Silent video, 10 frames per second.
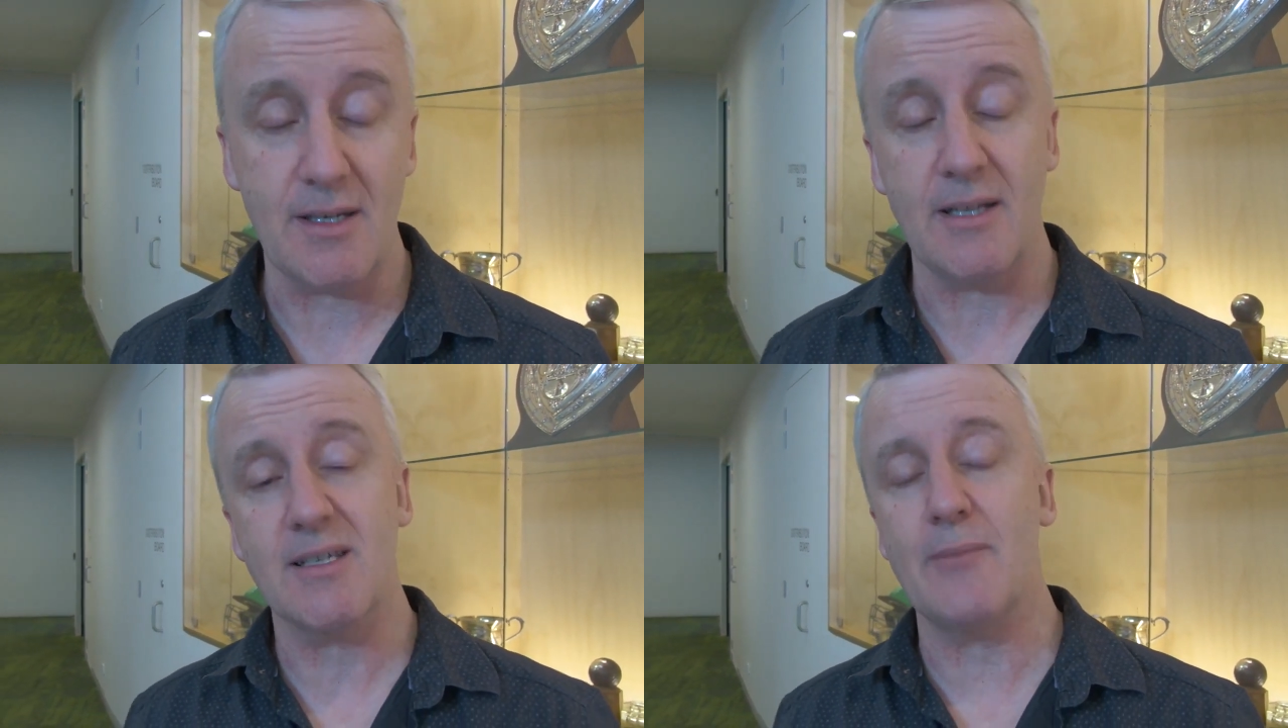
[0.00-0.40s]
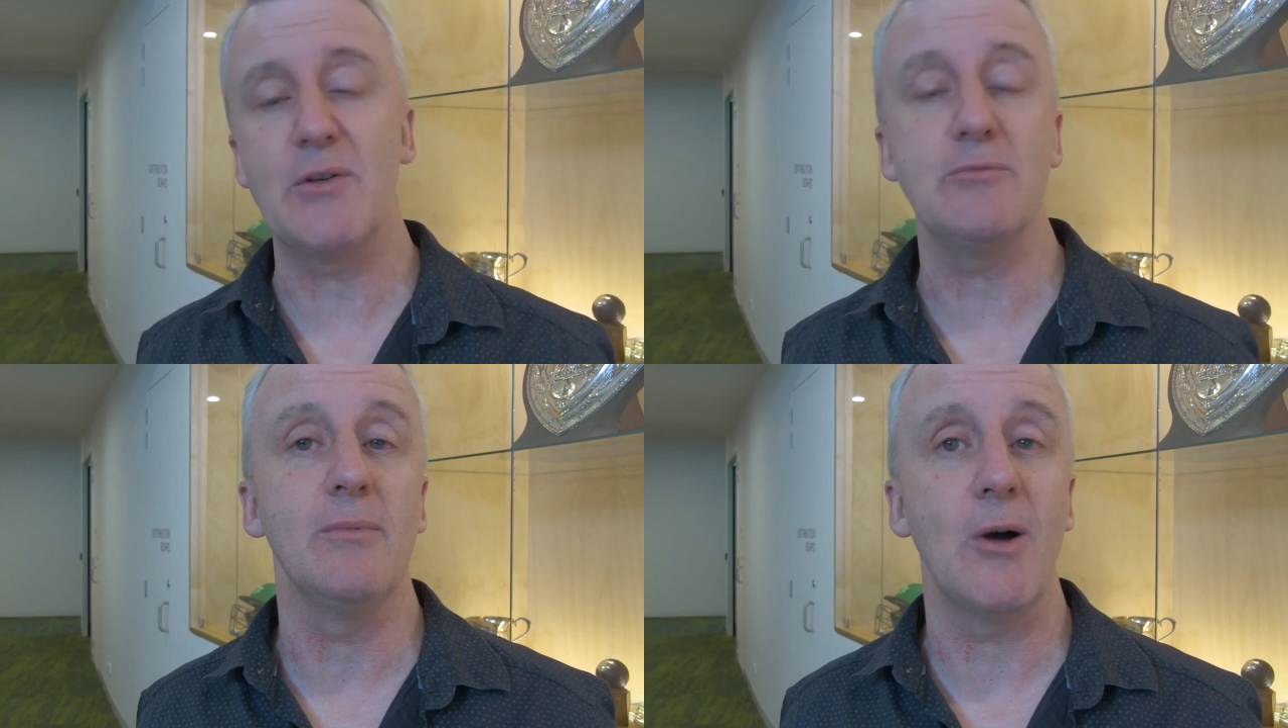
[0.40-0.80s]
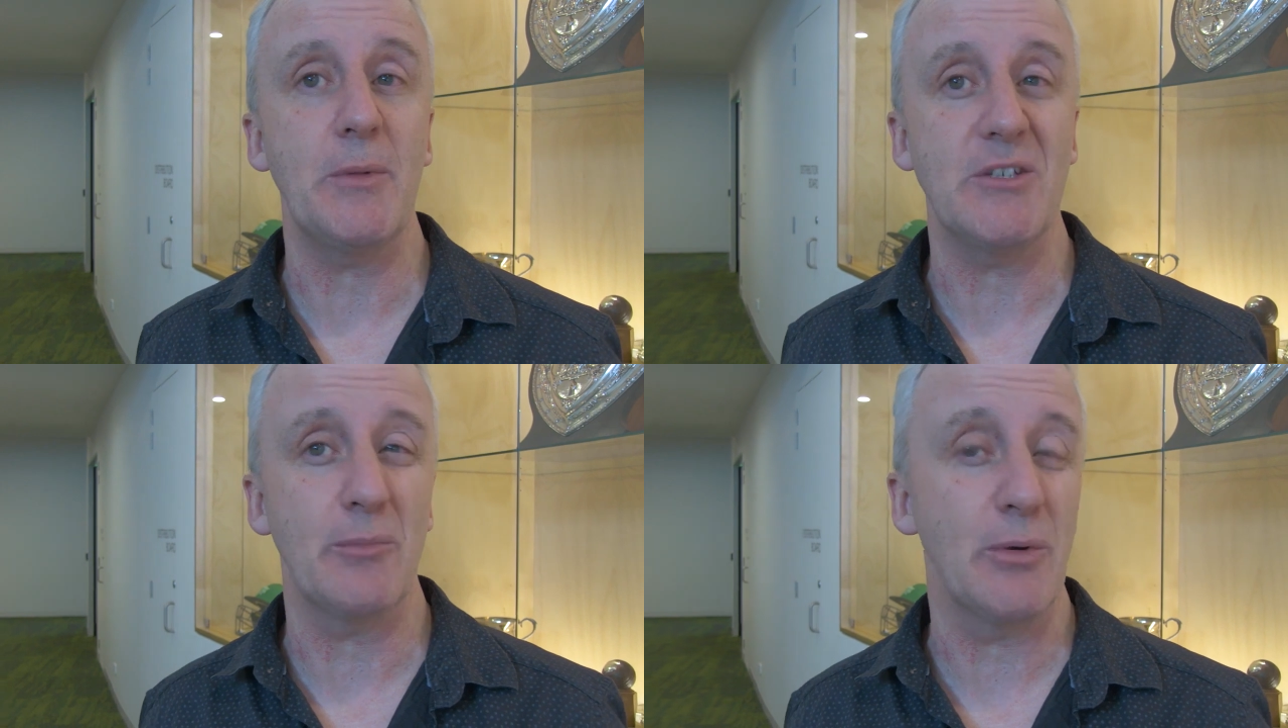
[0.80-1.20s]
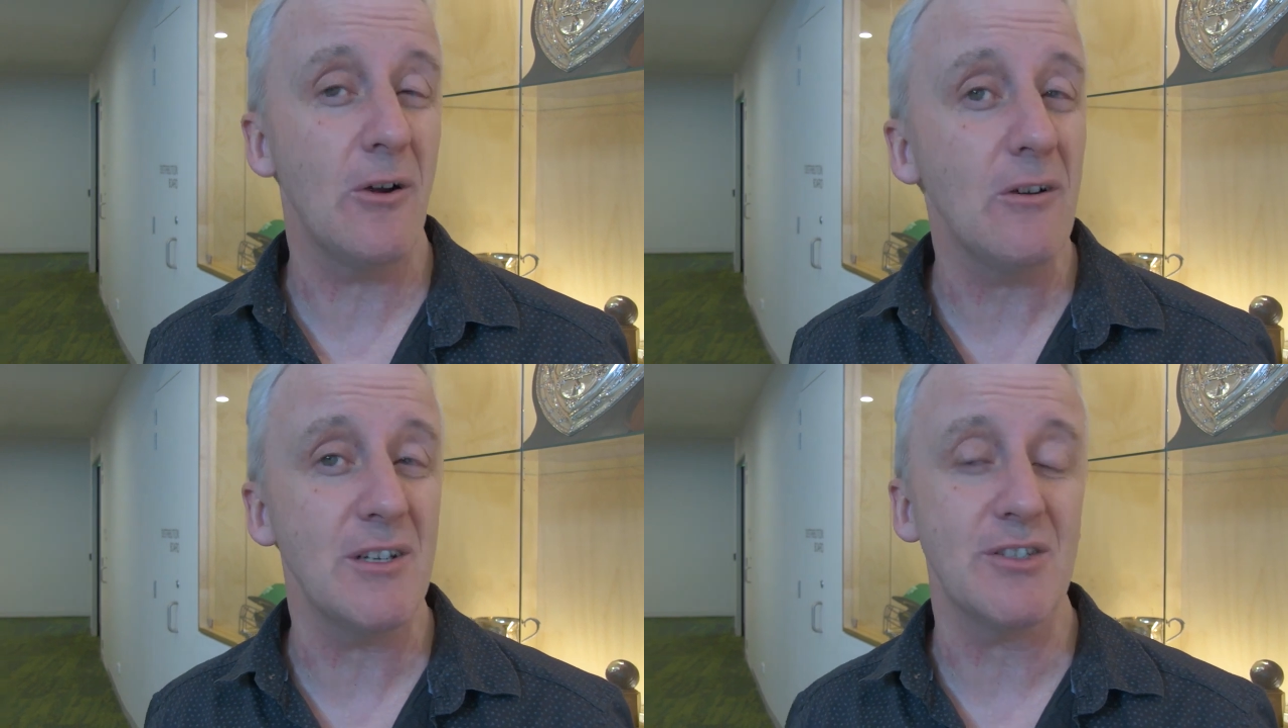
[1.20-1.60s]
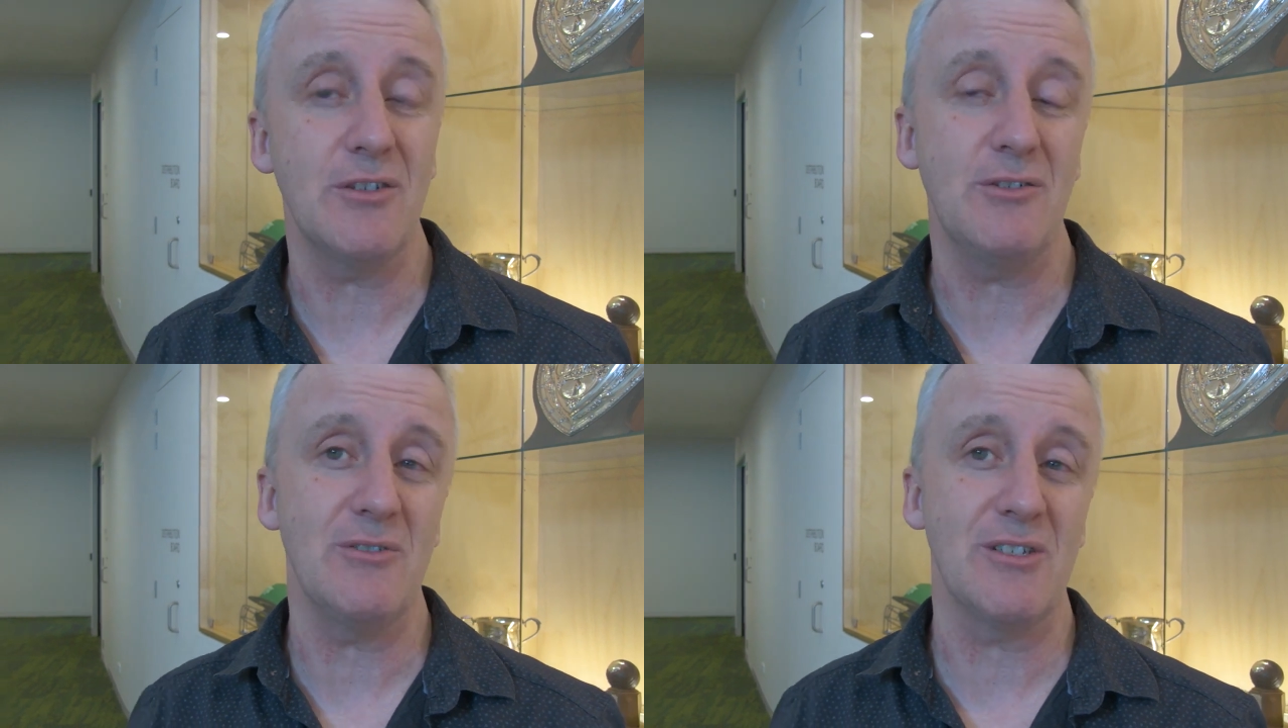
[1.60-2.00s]
Now some people might be surprised that
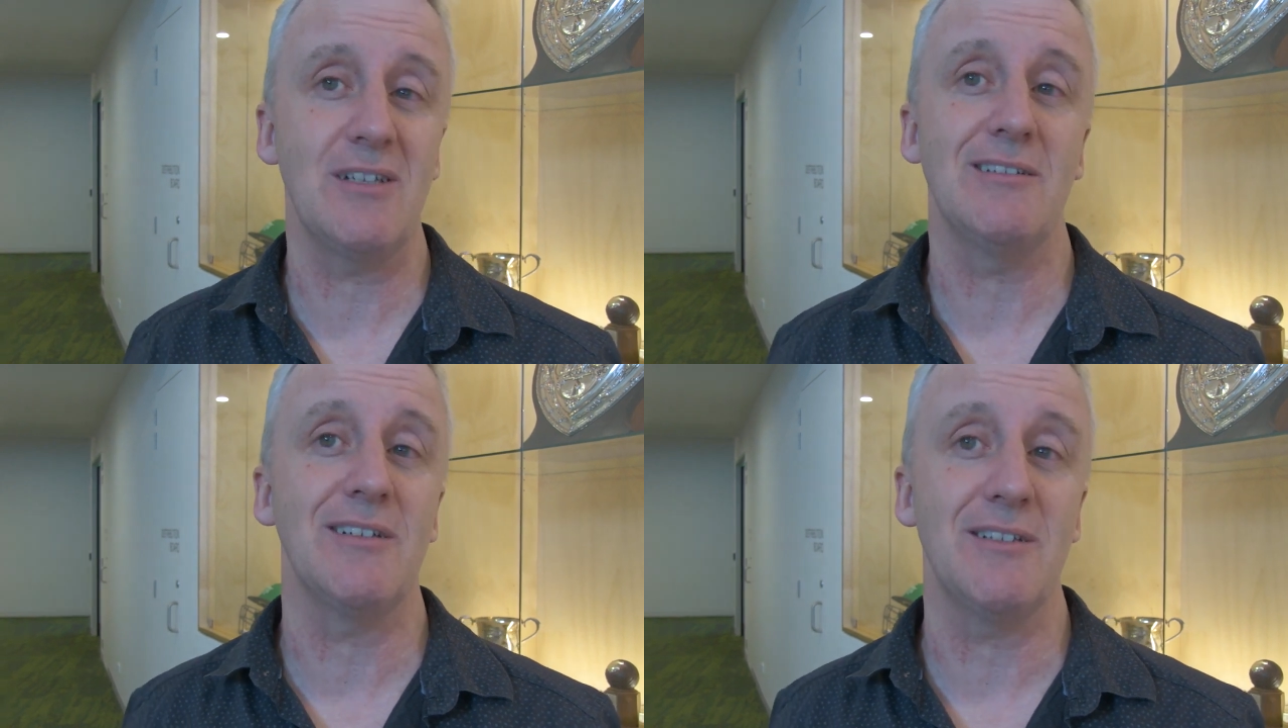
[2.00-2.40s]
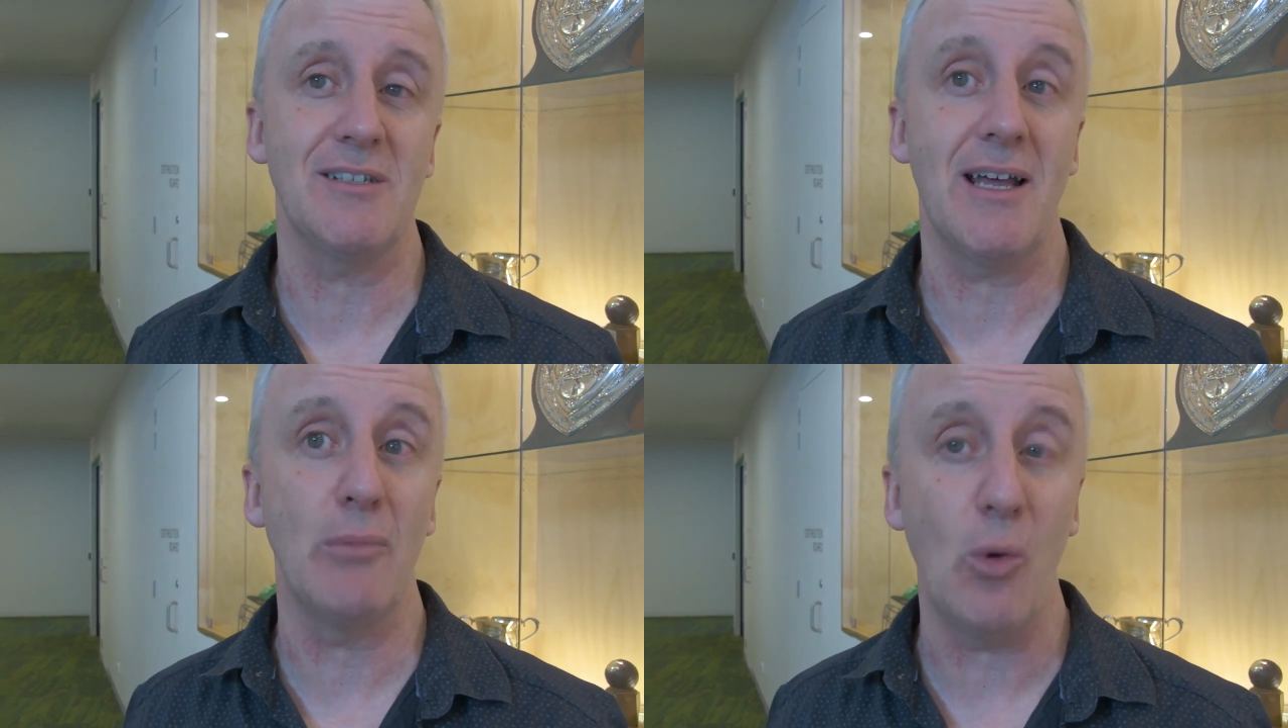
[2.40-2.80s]
New Zealand is number